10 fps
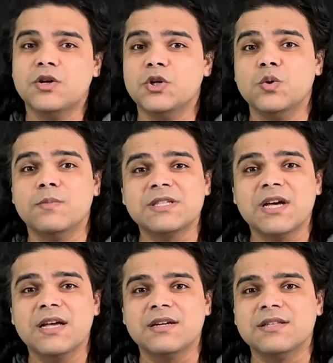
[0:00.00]
Dune
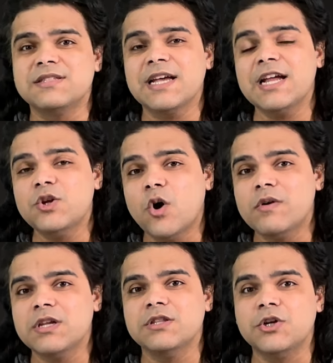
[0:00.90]
Messiah, the second
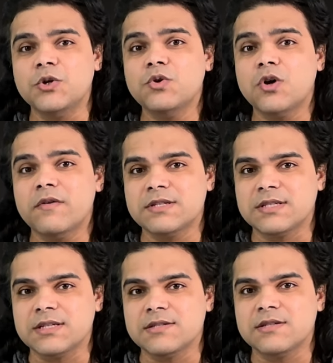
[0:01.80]
novel in the Dune novel
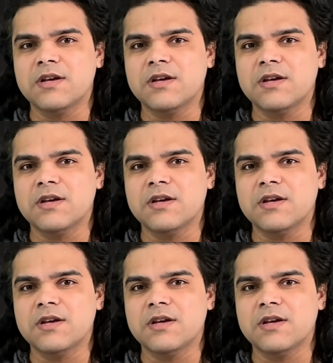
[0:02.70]
series,